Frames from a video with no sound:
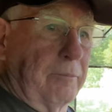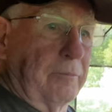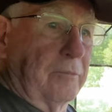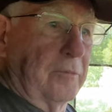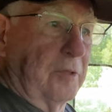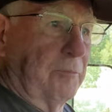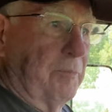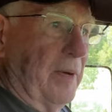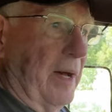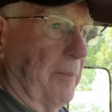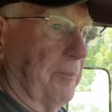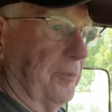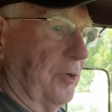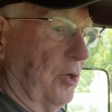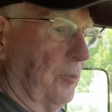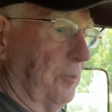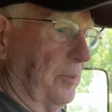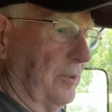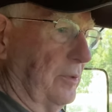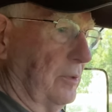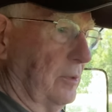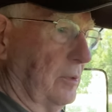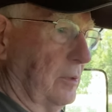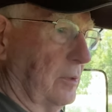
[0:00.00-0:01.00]
You pop it
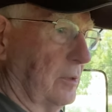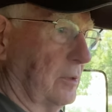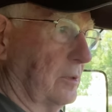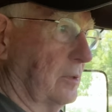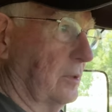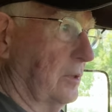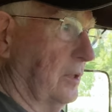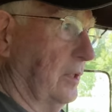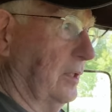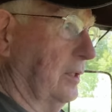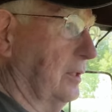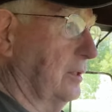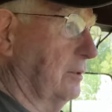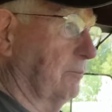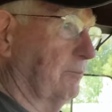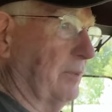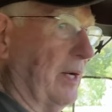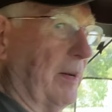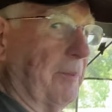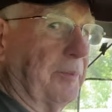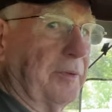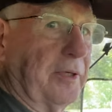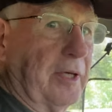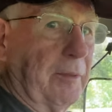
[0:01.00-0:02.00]
open and
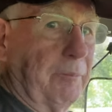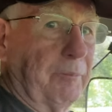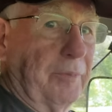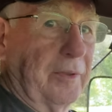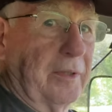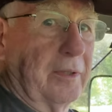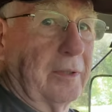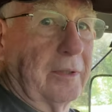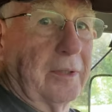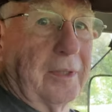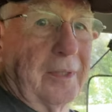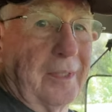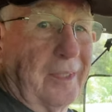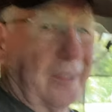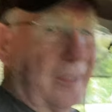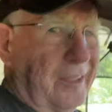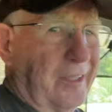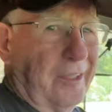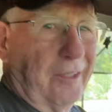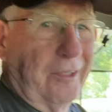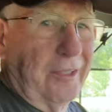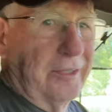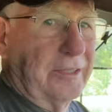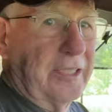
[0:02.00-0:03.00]
pop it up and,
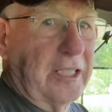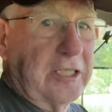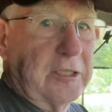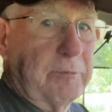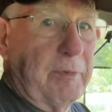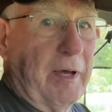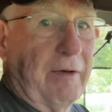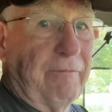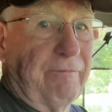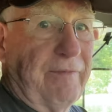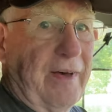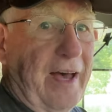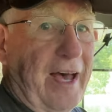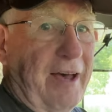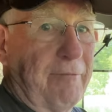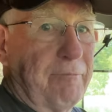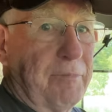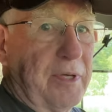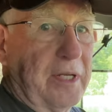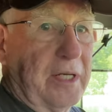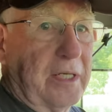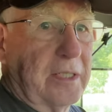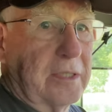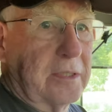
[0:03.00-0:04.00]
you know, it takes about five
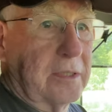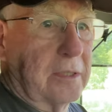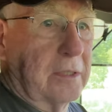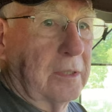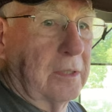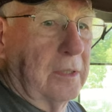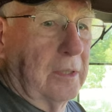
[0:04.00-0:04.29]
minutes.